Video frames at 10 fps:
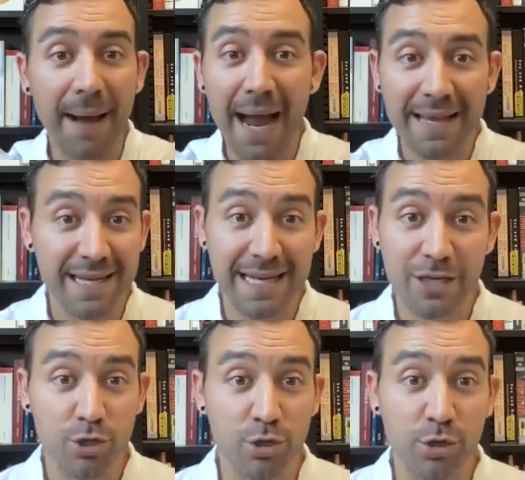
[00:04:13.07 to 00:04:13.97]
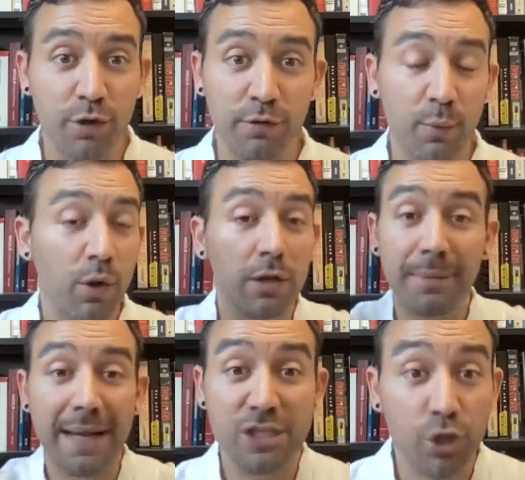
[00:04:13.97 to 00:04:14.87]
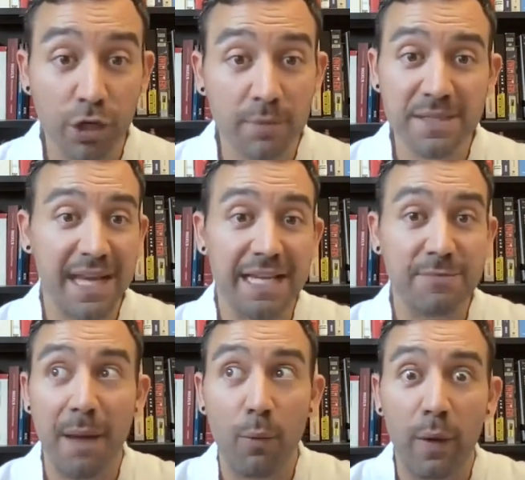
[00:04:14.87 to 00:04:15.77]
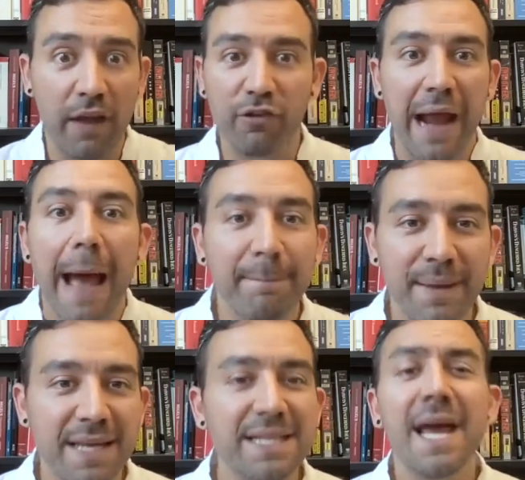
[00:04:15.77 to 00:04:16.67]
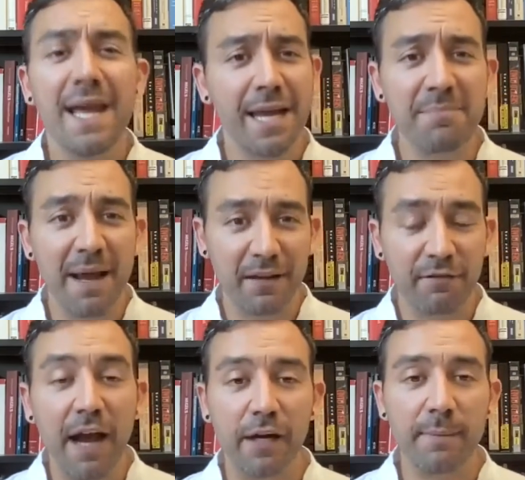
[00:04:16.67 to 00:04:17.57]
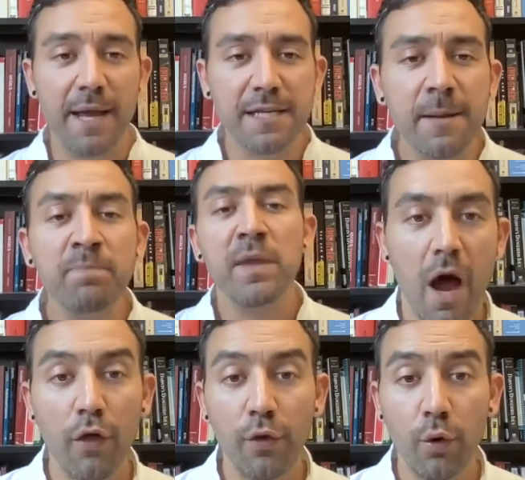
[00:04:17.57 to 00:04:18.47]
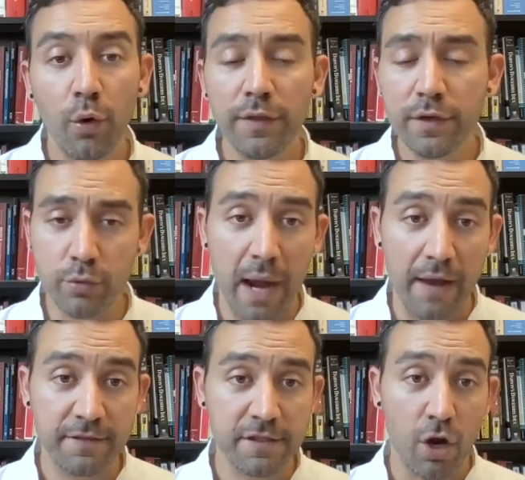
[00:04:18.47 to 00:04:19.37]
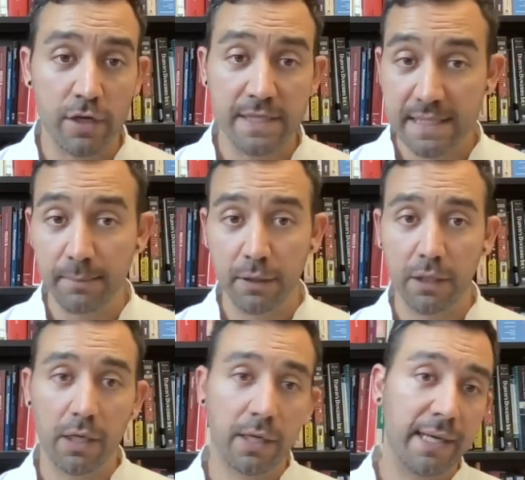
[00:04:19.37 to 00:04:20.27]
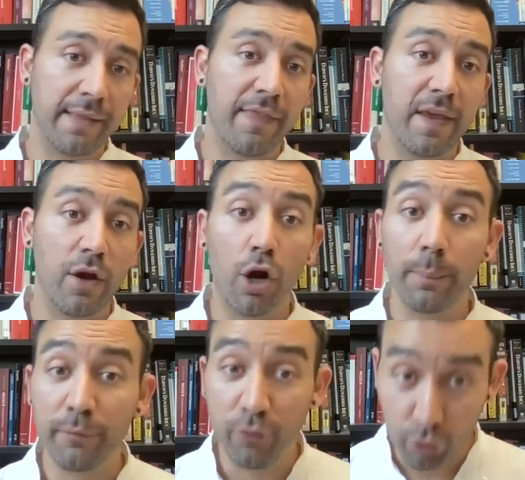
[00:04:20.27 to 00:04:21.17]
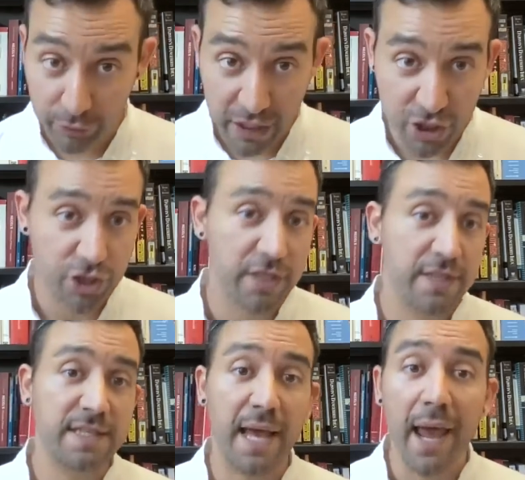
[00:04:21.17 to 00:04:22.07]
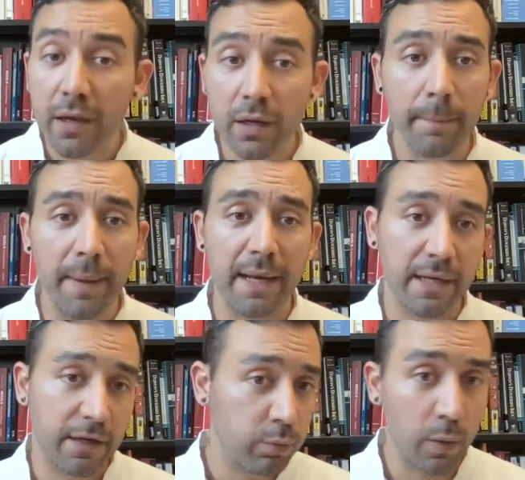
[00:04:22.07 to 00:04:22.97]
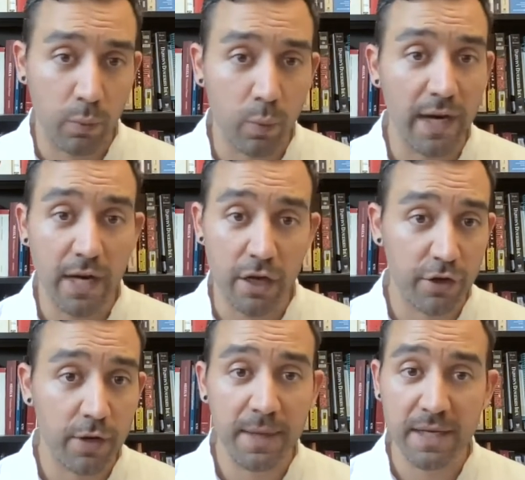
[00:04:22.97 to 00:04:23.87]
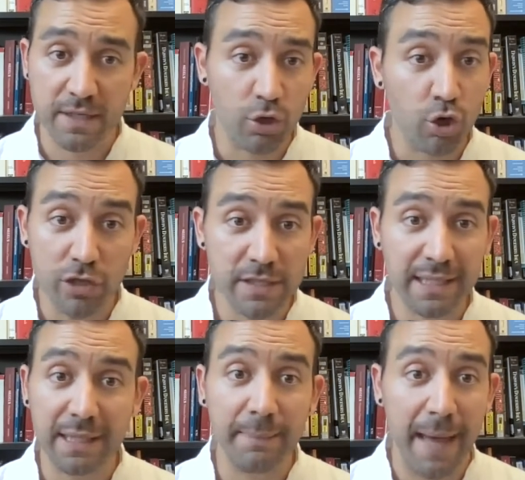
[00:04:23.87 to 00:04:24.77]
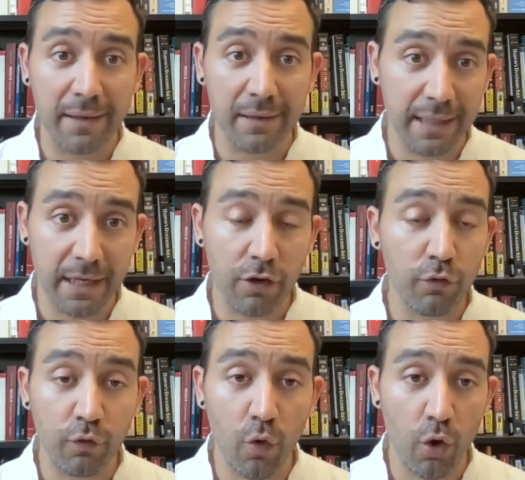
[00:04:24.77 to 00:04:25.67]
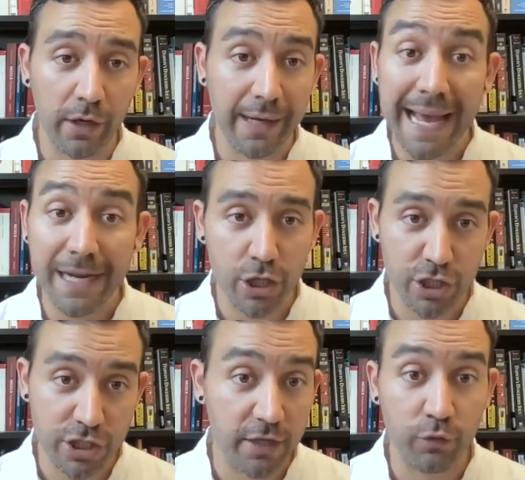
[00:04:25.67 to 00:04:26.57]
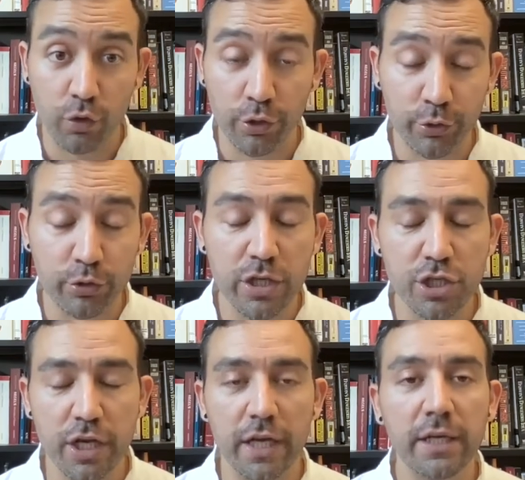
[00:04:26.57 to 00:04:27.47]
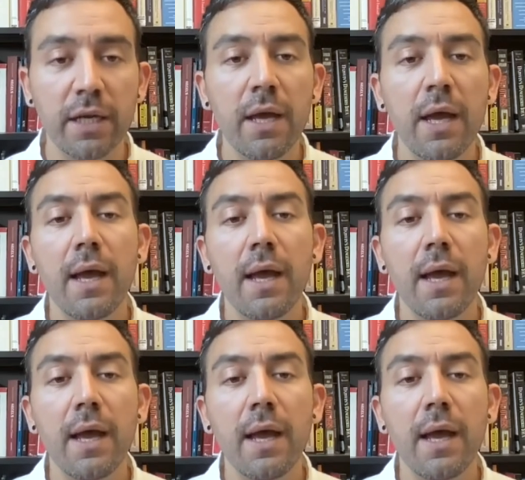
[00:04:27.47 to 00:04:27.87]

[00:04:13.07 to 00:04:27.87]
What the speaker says: by the nature of the world, by circumstance, by whatever happened in my environment. Although all the drives are similar in that they are voracious and competitive with one another because they're constantly battling for energy and for nutrition,